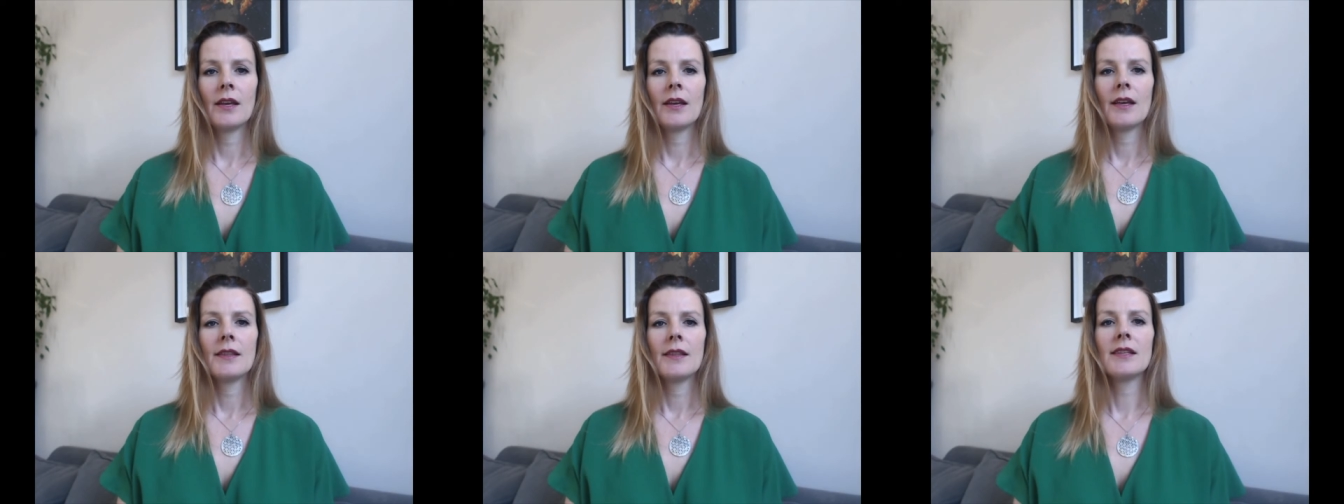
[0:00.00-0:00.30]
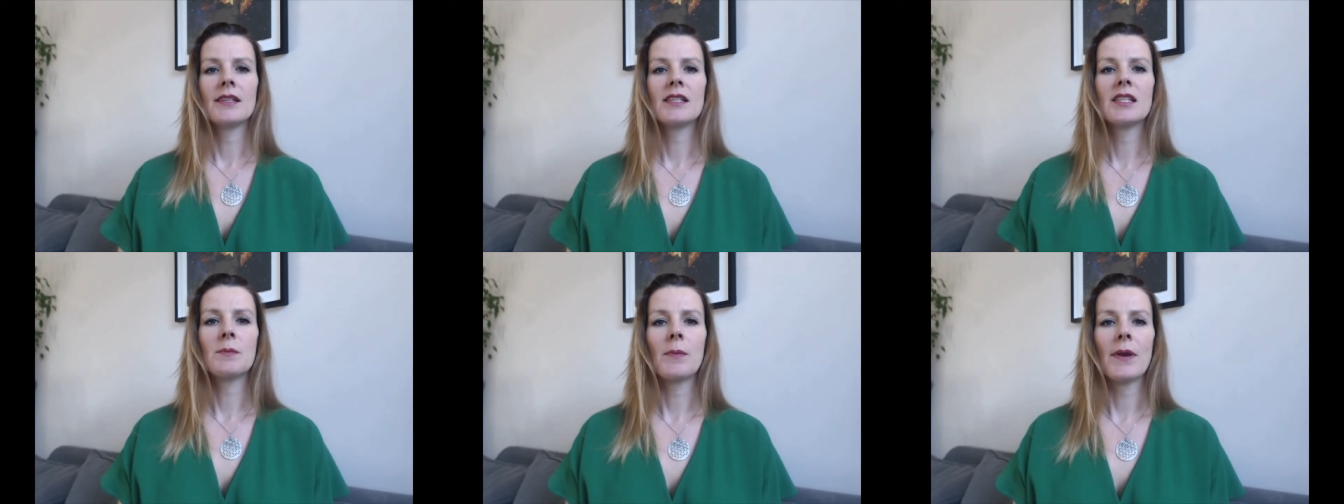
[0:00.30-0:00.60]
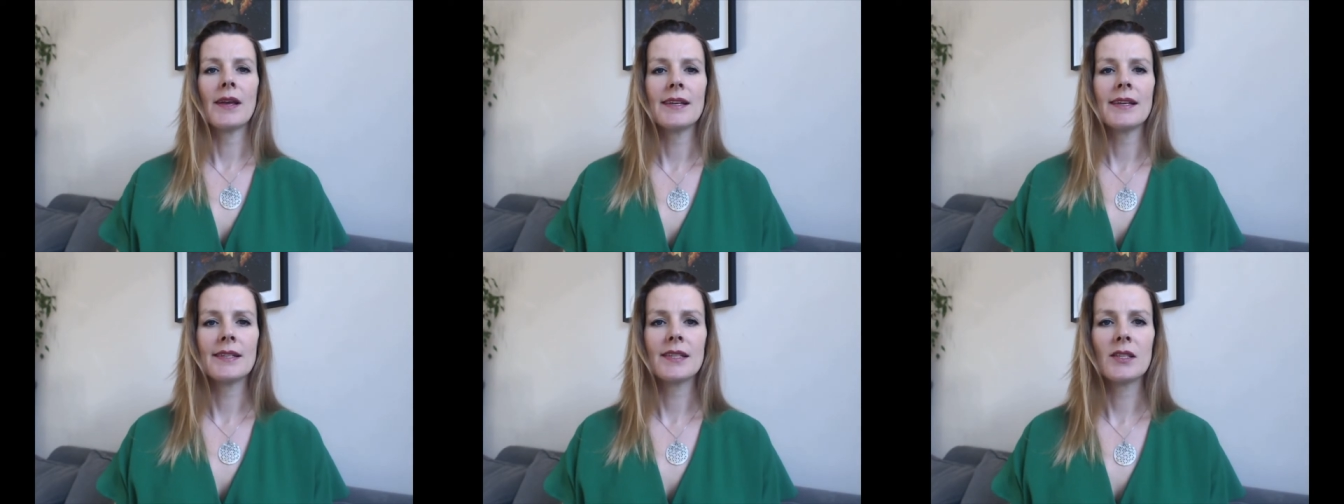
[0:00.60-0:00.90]
This
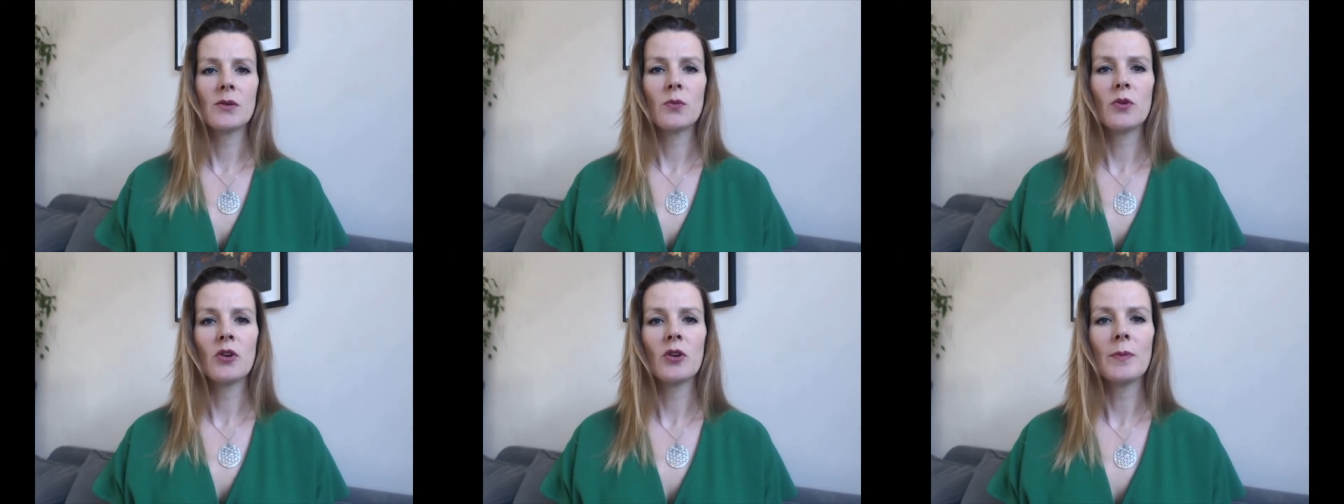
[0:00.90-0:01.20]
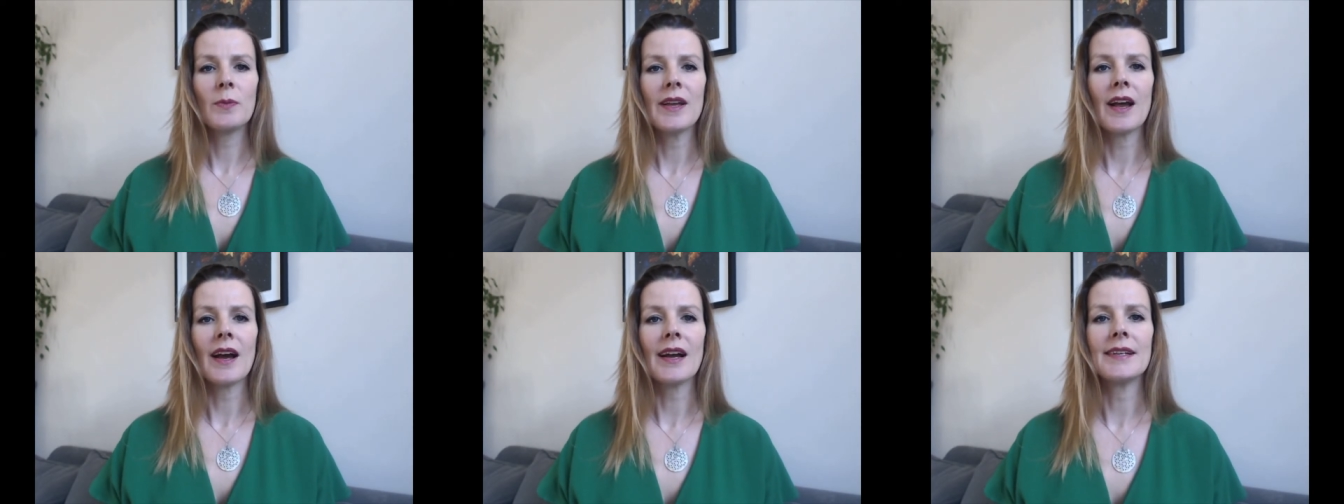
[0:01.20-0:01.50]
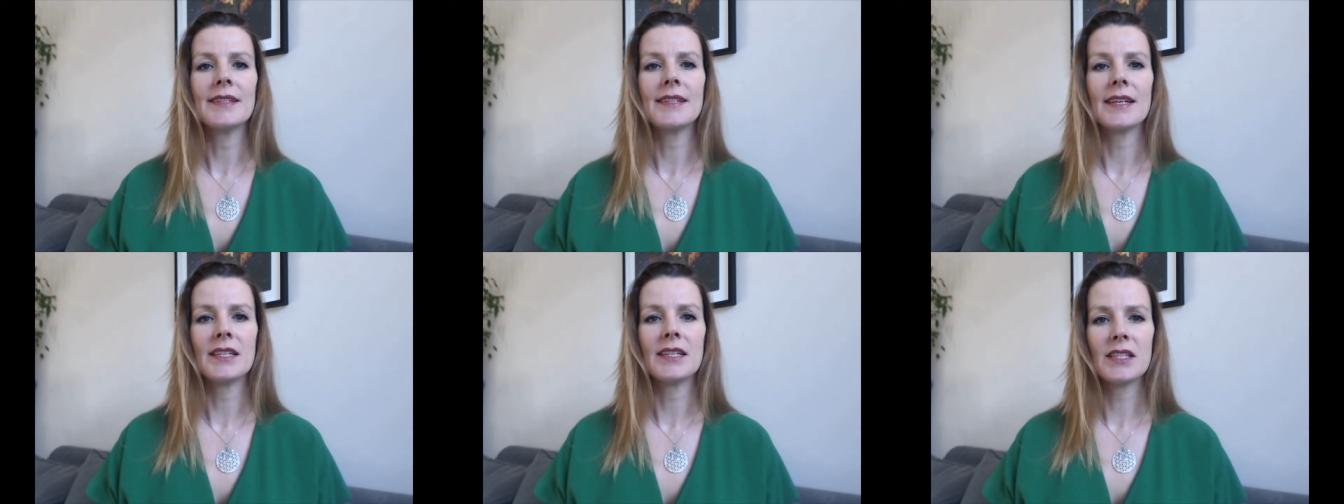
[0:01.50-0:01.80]
space will be
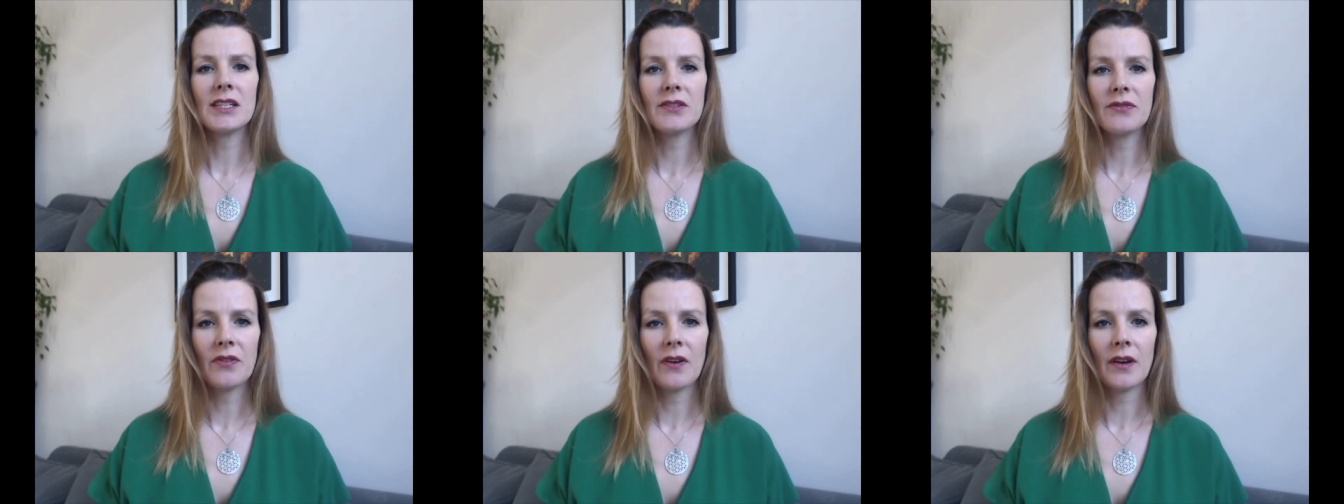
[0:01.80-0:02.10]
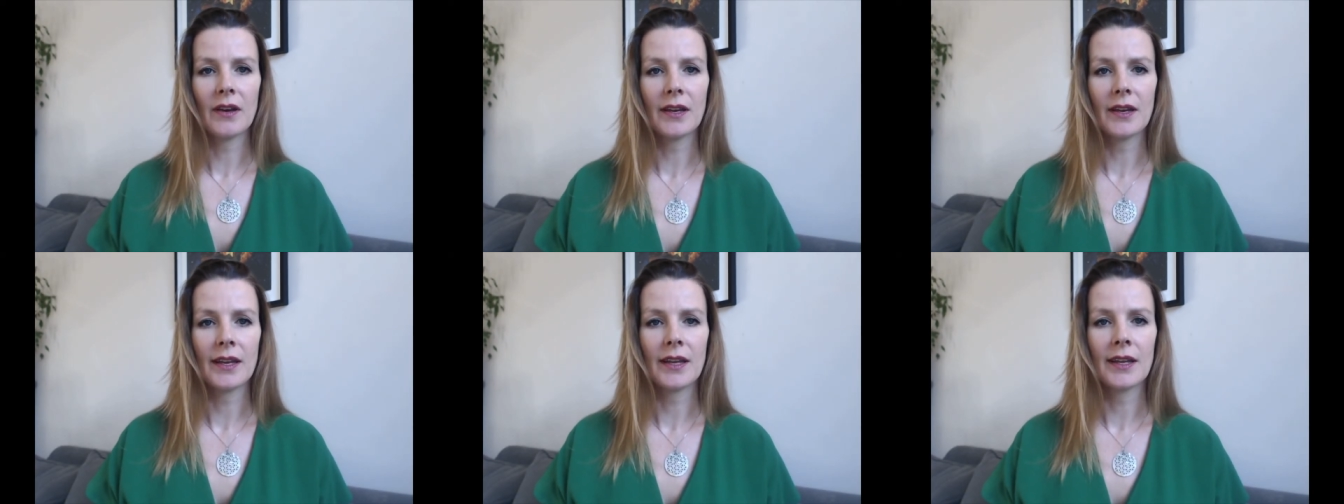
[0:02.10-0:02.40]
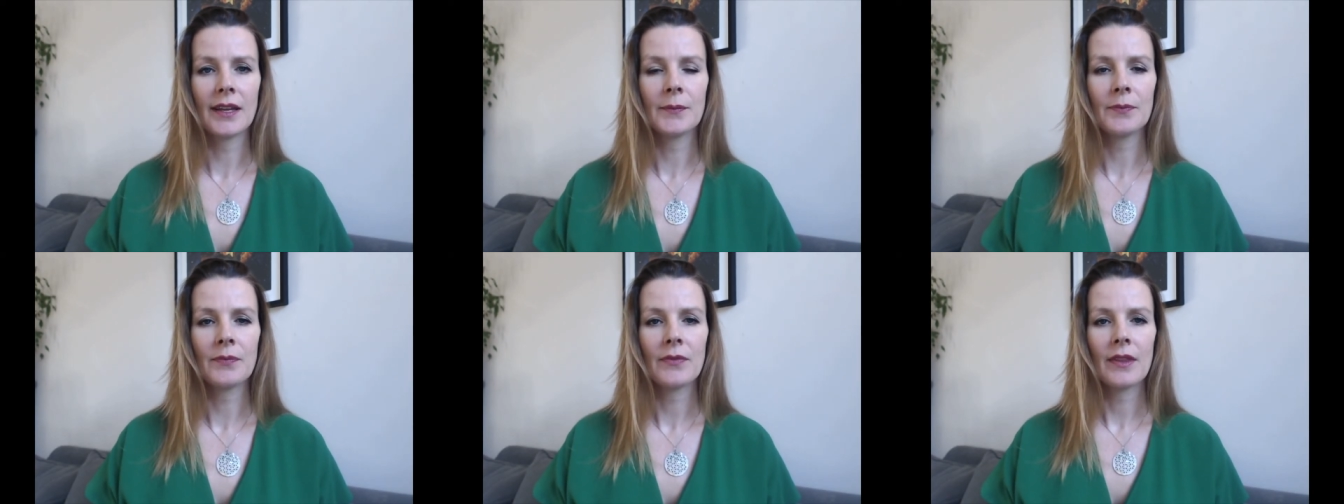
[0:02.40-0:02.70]
identifying